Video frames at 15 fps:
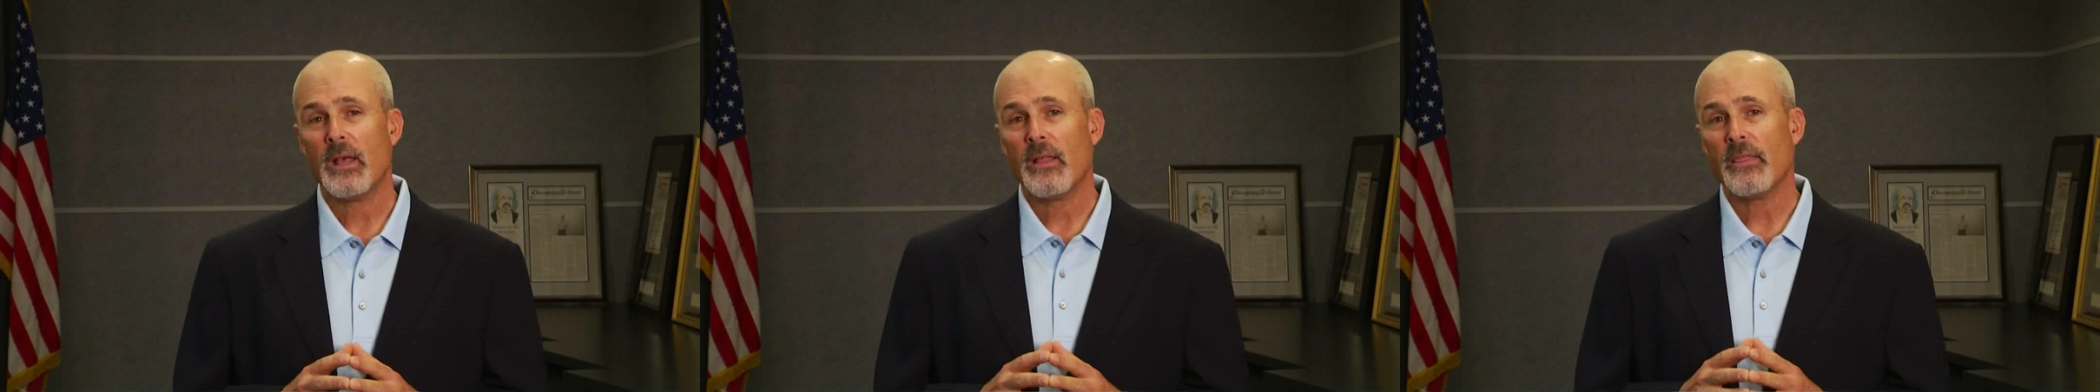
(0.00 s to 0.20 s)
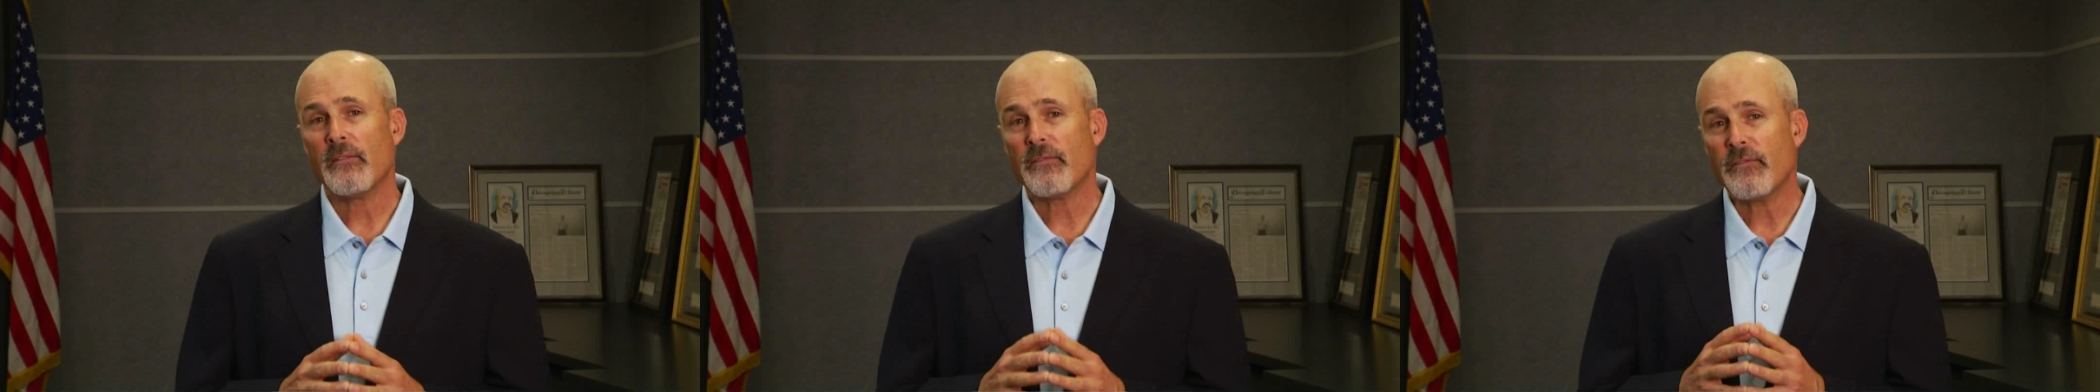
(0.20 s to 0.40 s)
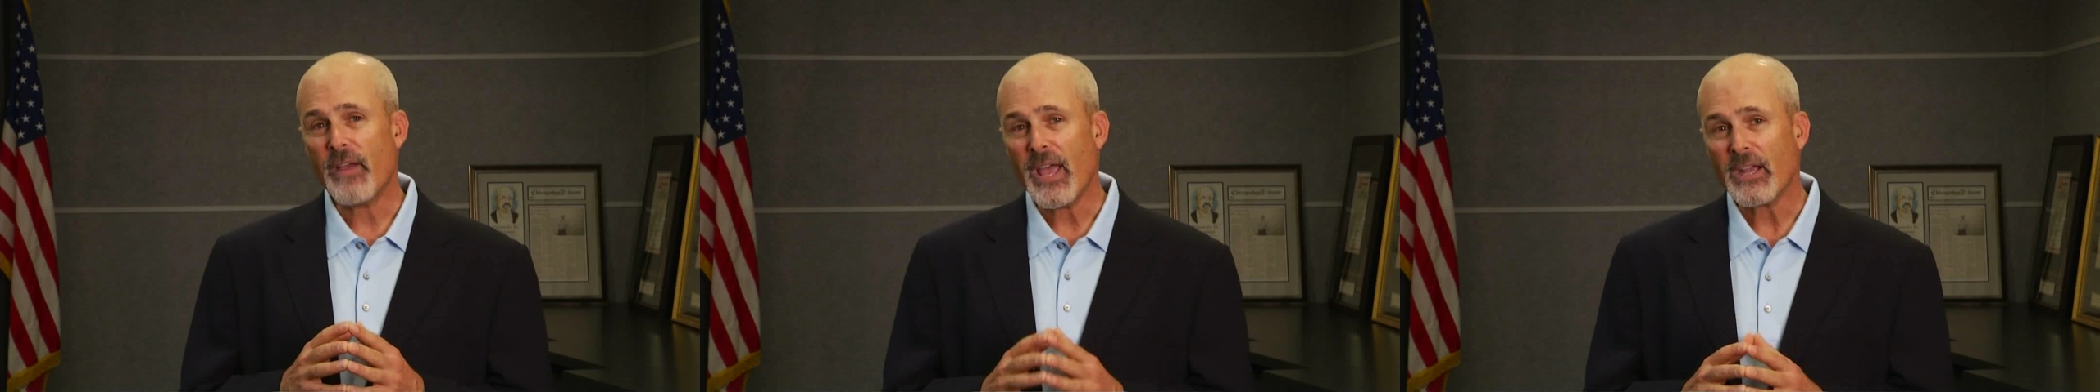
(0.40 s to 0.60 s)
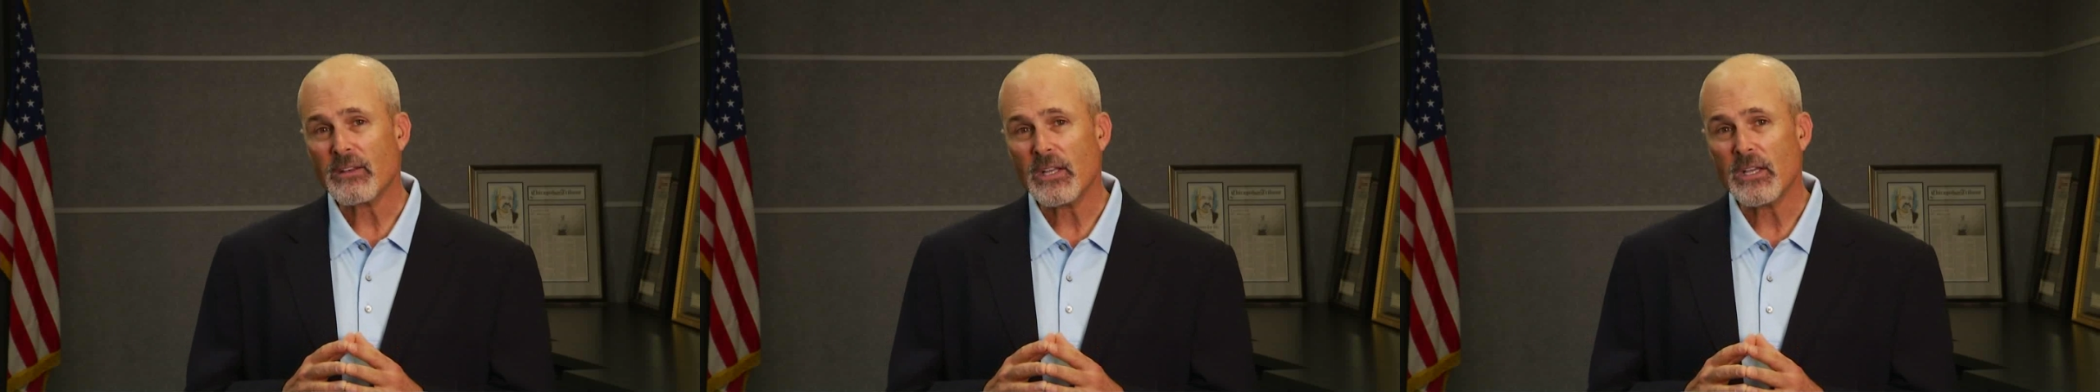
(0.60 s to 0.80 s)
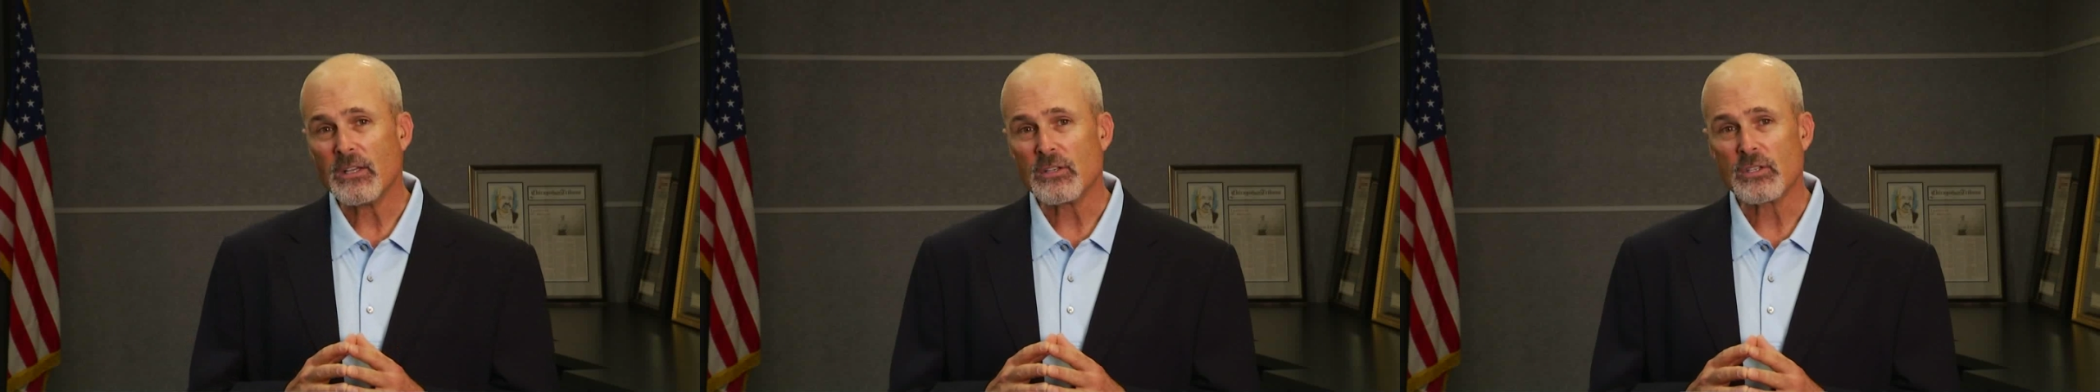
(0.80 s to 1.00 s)
The
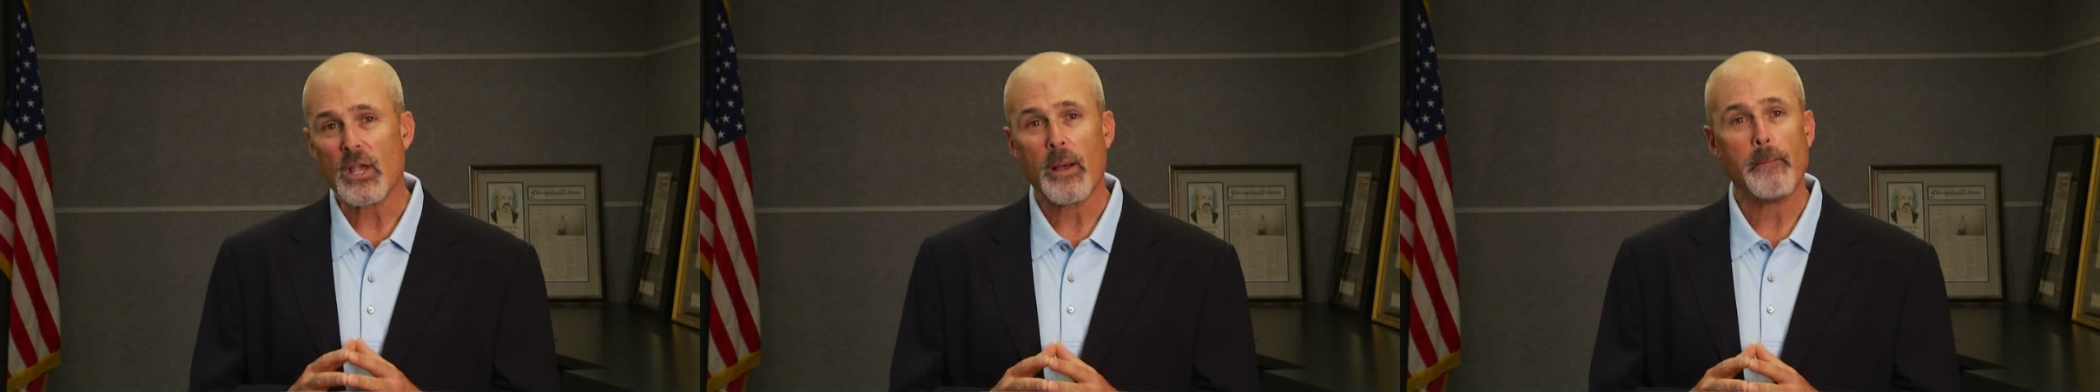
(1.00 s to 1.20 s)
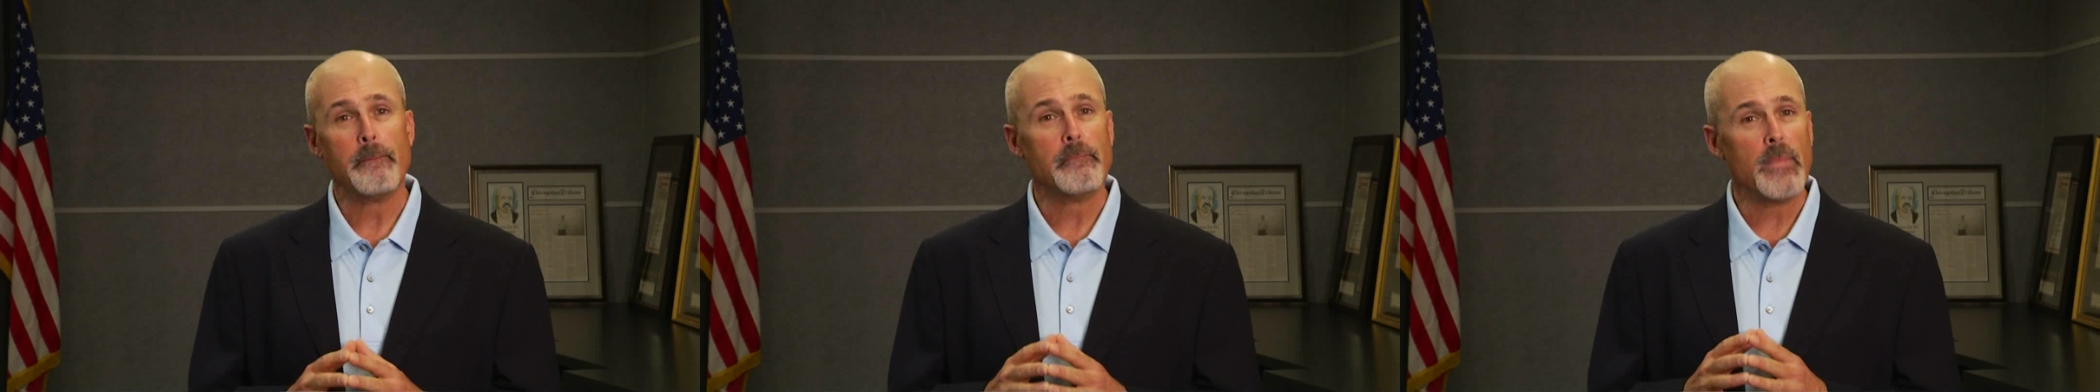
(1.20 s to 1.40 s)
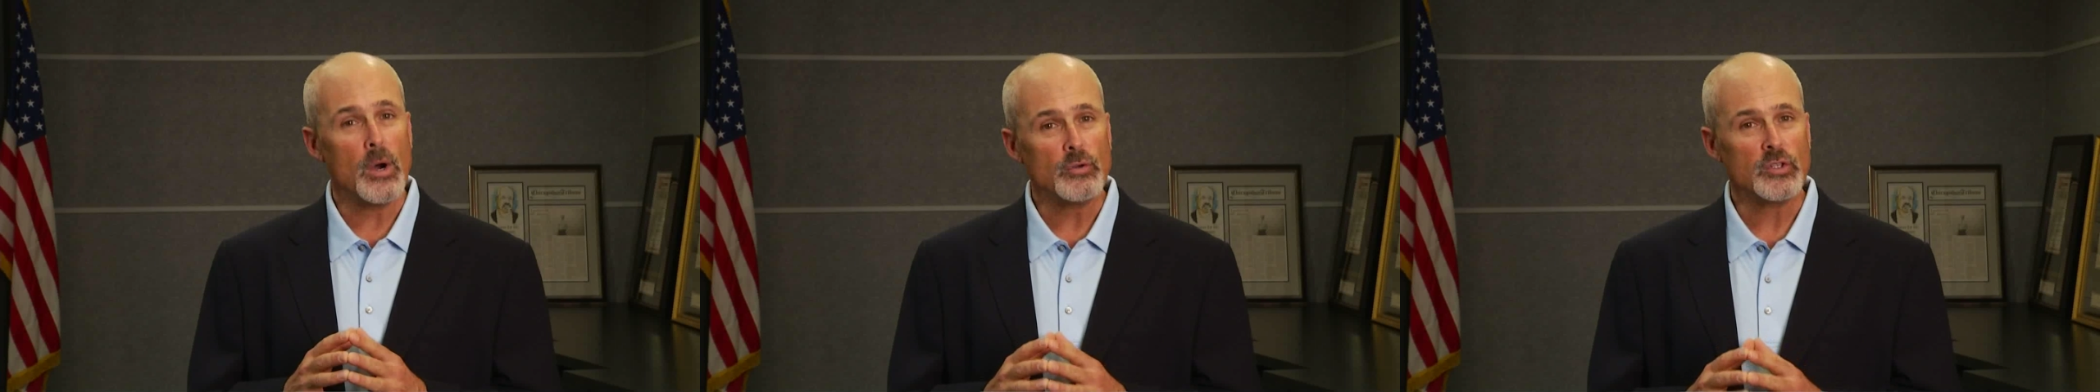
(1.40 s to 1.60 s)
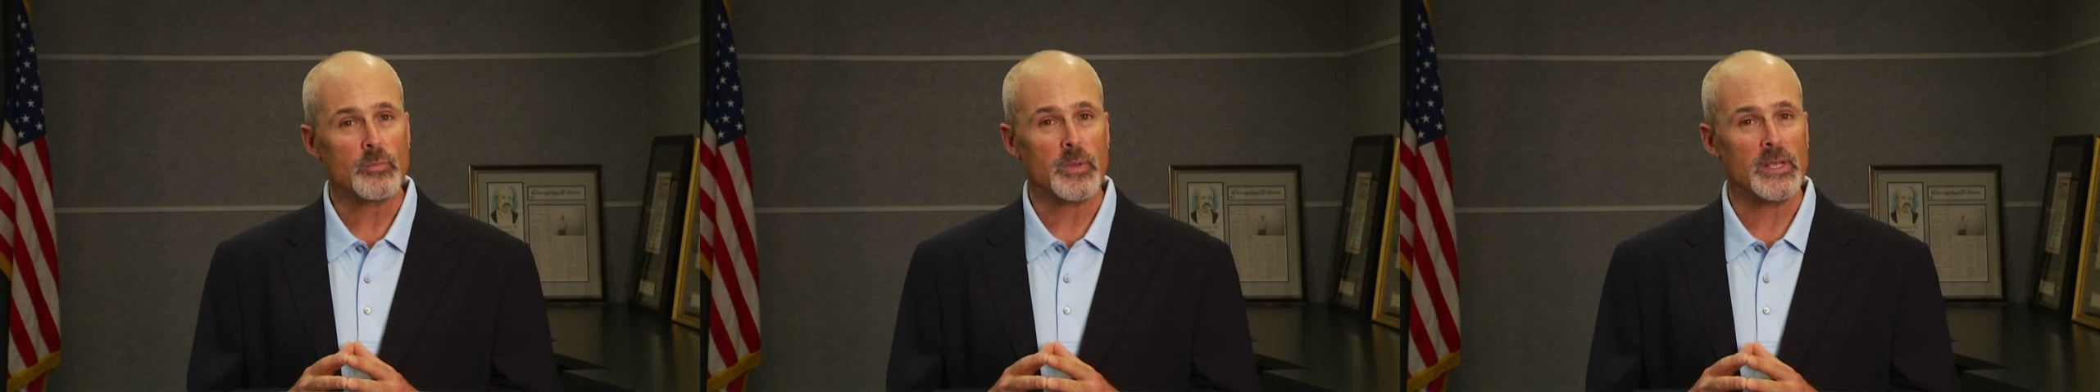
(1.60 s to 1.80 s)
fact is, most